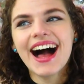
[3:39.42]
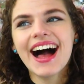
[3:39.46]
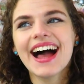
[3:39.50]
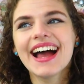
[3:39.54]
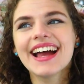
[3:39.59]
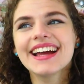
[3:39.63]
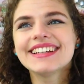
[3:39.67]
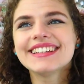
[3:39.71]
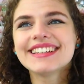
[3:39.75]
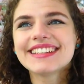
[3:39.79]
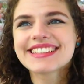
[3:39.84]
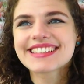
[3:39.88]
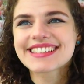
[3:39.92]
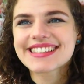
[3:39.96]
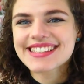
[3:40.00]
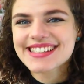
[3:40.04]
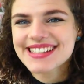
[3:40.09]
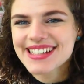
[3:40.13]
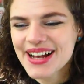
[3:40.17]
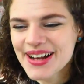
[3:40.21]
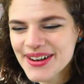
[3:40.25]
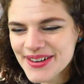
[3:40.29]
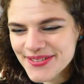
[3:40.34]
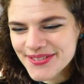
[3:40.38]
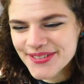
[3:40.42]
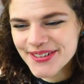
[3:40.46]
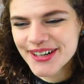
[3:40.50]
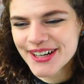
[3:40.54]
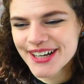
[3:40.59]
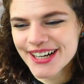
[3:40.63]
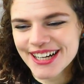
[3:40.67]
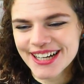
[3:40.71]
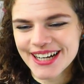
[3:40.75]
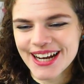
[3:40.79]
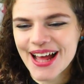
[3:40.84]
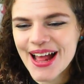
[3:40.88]
I
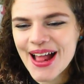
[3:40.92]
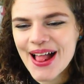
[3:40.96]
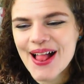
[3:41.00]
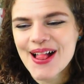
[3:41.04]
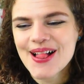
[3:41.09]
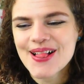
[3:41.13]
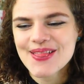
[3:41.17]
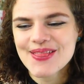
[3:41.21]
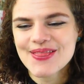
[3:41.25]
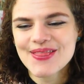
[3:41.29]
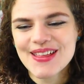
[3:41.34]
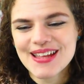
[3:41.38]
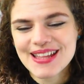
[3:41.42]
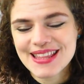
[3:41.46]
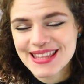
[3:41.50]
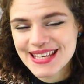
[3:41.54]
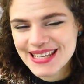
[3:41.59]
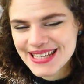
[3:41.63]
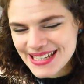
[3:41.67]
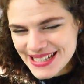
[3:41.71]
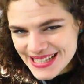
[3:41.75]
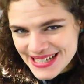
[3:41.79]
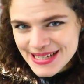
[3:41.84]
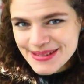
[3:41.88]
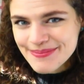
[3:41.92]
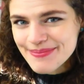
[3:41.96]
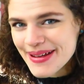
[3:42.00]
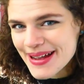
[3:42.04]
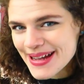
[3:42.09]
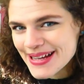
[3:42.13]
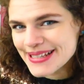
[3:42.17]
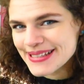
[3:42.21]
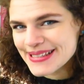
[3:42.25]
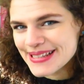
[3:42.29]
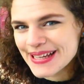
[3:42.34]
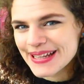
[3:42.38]
discovered that the
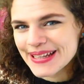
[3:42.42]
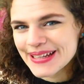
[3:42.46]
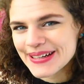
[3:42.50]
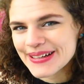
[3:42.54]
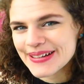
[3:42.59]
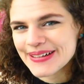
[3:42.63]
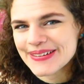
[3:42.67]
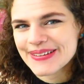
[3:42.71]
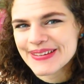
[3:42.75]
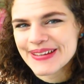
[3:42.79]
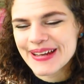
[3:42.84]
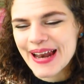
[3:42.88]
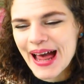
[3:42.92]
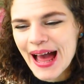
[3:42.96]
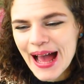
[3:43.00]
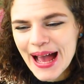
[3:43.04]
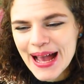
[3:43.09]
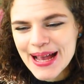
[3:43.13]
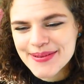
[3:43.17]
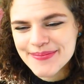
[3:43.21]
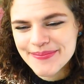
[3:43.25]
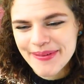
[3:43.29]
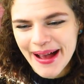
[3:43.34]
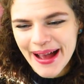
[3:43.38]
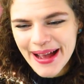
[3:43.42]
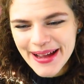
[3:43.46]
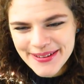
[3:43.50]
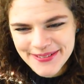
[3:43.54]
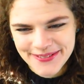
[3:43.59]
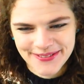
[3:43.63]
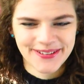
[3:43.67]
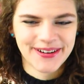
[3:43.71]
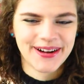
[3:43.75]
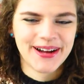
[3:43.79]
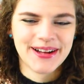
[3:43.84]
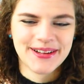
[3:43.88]
eBay seller that I buy
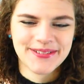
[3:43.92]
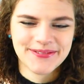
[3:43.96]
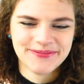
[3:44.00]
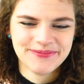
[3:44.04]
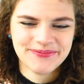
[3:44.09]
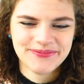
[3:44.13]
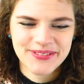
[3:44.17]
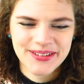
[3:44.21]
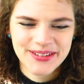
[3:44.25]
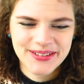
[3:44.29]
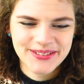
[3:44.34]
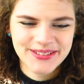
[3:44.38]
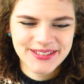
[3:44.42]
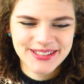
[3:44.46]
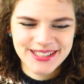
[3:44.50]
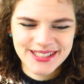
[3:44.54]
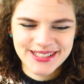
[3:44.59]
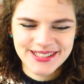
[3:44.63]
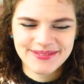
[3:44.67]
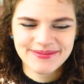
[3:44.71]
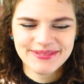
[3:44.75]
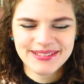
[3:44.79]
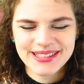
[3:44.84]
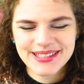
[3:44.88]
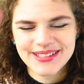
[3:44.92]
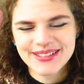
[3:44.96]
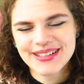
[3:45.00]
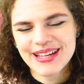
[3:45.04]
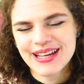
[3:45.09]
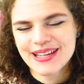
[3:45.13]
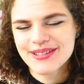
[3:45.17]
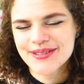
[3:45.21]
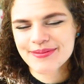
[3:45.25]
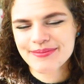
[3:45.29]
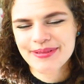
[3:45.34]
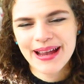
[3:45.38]
from, which is
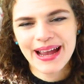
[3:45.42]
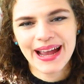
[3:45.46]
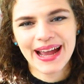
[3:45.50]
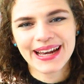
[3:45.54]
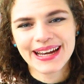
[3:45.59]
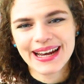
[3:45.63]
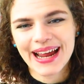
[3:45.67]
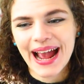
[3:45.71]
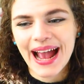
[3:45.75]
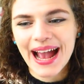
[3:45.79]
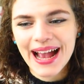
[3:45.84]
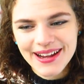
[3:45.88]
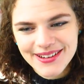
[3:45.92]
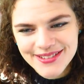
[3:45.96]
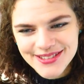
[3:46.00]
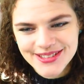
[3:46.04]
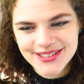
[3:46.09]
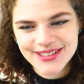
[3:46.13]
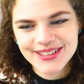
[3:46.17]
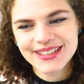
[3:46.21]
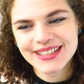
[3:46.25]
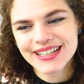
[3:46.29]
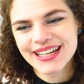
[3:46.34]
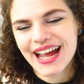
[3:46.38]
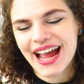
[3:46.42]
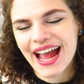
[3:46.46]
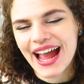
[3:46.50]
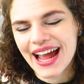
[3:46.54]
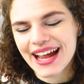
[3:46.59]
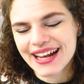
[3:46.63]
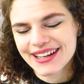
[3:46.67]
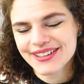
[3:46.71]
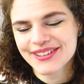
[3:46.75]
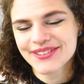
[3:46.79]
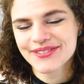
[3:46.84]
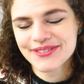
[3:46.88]
Mitsune Japan, actually
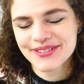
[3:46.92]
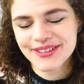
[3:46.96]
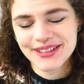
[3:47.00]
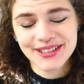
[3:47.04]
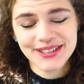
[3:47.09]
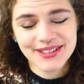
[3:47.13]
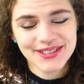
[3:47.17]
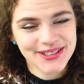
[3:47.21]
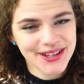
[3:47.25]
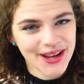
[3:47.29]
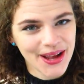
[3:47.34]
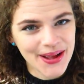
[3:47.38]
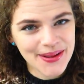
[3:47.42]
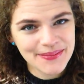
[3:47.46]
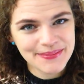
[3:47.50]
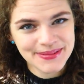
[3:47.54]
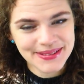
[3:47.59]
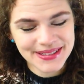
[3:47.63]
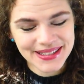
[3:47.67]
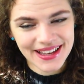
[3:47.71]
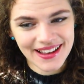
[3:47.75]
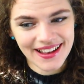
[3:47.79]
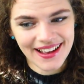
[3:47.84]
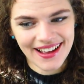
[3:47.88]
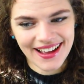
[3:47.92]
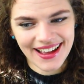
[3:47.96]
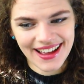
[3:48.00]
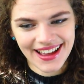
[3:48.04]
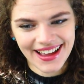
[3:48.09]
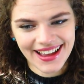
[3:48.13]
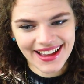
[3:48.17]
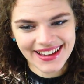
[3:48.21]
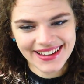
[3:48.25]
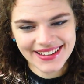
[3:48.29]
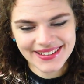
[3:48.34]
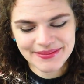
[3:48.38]
actively shops
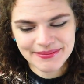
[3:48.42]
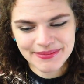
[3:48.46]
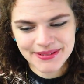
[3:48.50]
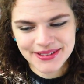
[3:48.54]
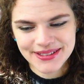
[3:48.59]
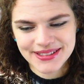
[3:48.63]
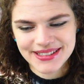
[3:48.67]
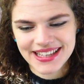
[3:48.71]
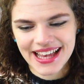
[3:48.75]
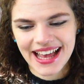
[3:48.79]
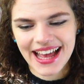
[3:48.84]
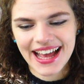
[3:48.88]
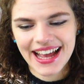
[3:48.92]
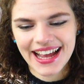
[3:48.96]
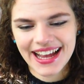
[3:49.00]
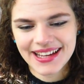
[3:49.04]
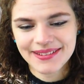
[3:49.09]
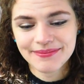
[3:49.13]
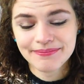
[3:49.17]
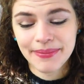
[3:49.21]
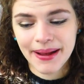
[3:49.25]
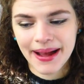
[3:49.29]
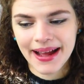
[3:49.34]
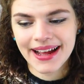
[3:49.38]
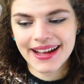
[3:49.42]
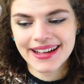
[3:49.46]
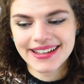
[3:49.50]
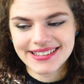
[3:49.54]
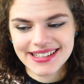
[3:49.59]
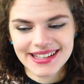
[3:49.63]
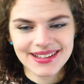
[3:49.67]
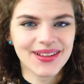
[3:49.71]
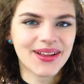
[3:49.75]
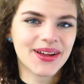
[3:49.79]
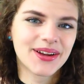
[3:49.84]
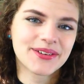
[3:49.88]
on Mersai and
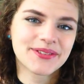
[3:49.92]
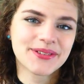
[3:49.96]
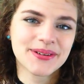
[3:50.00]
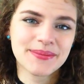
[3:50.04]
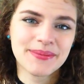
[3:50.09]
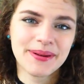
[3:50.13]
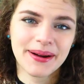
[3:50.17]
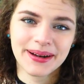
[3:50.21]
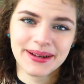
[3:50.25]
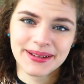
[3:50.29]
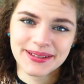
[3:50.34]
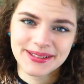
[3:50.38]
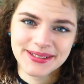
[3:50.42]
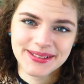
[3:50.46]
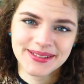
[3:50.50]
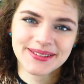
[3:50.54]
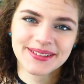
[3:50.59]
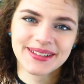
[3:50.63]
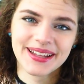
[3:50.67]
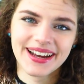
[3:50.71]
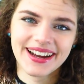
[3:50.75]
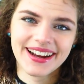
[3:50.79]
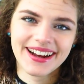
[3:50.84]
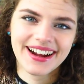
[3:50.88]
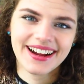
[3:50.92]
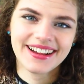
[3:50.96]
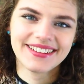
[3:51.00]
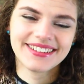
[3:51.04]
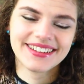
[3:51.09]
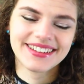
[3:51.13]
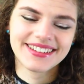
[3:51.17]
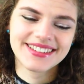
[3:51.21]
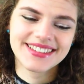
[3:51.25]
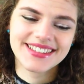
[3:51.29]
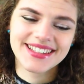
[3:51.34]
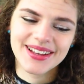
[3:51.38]
buys a lot of her products through there and
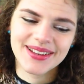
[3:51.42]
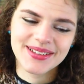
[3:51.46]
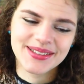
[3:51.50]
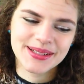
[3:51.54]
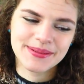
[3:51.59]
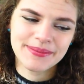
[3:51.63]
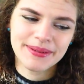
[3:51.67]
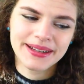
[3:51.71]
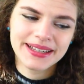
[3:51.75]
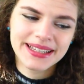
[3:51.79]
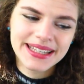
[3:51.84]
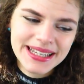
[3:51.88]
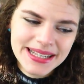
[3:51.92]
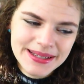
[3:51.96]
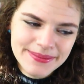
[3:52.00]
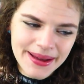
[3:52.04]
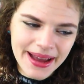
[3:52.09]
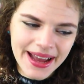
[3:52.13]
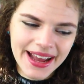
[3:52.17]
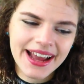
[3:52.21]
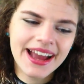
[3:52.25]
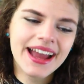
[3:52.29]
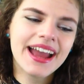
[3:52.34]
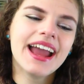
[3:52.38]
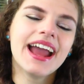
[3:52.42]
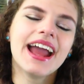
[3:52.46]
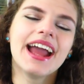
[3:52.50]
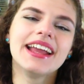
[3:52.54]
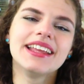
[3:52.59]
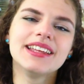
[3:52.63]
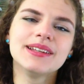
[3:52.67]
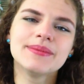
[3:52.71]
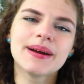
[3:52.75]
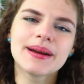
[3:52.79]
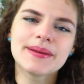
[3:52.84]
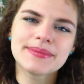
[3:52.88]
then sells them on eBay.
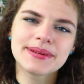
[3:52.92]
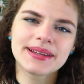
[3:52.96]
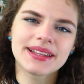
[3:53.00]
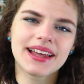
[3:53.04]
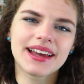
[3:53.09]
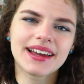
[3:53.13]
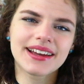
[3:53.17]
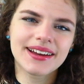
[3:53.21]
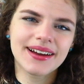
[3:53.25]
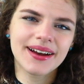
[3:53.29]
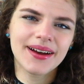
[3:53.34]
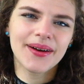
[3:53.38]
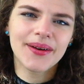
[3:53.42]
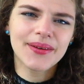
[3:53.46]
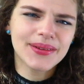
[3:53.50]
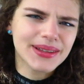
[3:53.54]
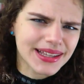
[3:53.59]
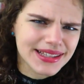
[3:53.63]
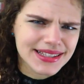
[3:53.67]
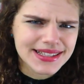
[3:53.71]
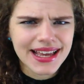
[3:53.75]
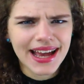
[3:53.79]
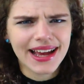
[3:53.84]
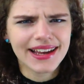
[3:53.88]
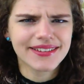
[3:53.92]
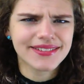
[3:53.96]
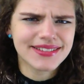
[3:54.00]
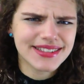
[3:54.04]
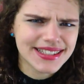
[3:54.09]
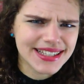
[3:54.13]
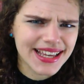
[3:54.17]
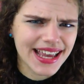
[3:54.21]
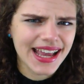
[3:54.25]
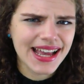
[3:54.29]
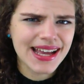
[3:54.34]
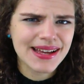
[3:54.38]
And you might be like, oh, that's kind of
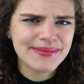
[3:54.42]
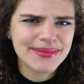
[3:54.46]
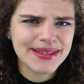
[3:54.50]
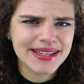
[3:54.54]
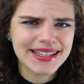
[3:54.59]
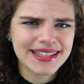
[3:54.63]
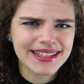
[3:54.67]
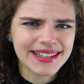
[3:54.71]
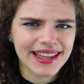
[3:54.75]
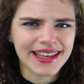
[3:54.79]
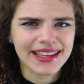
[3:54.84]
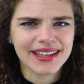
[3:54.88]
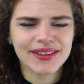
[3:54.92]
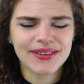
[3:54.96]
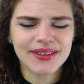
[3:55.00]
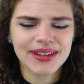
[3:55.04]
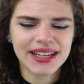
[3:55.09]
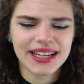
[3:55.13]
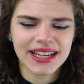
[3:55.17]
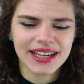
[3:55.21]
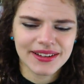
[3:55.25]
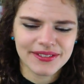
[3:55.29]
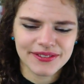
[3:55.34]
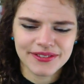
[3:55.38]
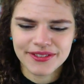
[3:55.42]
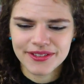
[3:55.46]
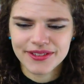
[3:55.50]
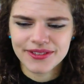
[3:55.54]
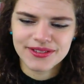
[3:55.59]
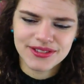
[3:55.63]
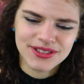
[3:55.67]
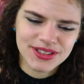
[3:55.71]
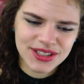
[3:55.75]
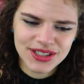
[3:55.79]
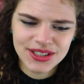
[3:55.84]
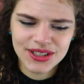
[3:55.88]
scammy, like you could get it for,
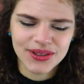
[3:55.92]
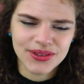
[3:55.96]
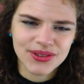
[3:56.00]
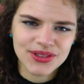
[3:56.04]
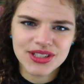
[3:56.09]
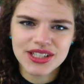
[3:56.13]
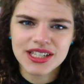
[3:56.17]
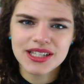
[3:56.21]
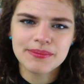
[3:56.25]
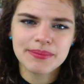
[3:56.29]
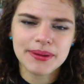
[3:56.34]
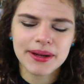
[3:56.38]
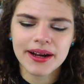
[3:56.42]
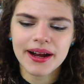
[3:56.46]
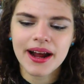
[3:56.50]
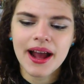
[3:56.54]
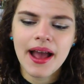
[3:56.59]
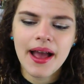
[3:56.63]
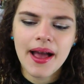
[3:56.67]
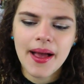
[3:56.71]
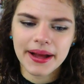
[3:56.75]
you know, cheaper.